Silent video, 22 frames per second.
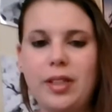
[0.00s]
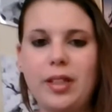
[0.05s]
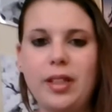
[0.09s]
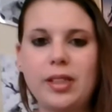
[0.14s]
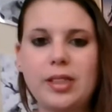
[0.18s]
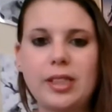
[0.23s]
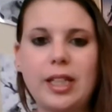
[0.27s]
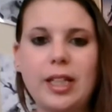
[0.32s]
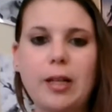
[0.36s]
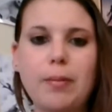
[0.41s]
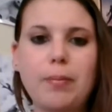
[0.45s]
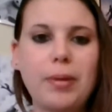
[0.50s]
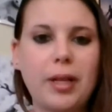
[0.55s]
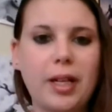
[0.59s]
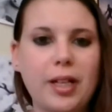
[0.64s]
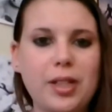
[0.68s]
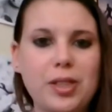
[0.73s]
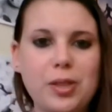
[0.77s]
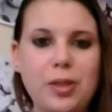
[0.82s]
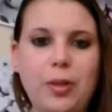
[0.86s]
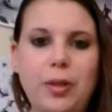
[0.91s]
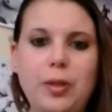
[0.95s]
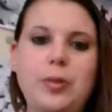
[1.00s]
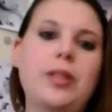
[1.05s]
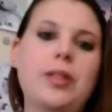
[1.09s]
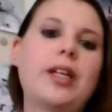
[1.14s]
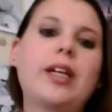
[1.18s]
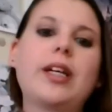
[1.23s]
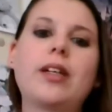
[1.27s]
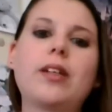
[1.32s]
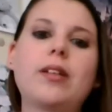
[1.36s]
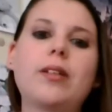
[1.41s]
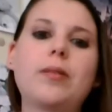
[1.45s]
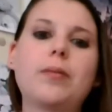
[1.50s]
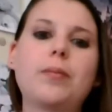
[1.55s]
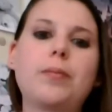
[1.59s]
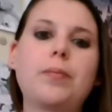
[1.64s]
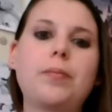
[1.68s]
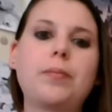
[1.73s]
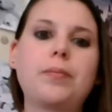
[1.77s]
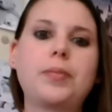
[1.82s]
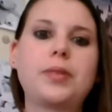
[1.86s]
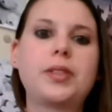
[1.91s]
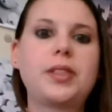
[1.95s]
things like black shorts with like
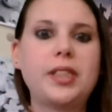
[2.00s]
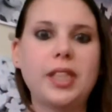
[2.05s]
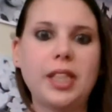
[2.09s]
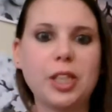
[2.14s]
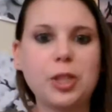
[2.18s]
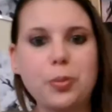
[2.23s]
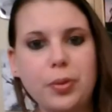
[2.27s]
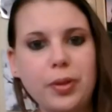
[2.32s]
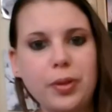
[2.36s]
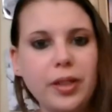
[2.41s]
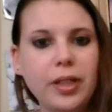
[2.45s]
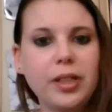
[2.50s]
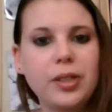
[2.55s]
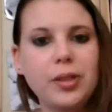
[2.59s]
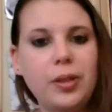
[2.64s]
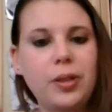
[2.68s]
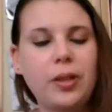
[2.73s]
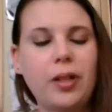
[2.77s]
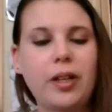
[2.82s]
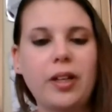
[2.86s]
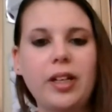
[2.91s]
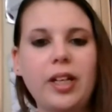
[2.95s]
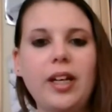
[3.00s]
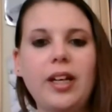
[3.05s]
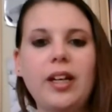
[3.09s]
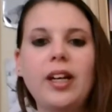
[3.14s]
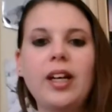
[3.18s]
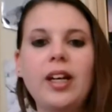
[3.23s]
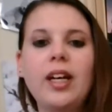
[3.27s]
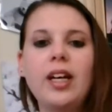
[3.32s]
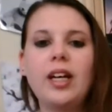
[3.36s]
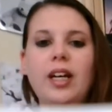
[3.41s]
Stitch printed all on it.